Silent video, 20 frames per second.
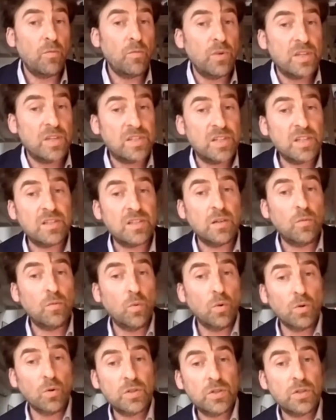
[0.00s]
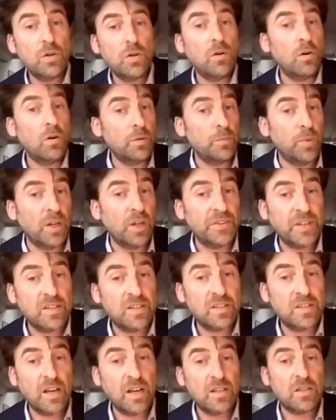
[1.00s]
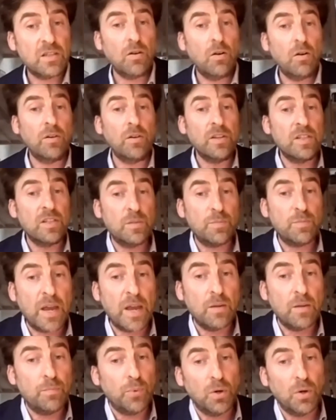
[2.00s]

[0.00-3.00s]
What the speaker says: we sit in Warsaw or the Baltic states or in Spain,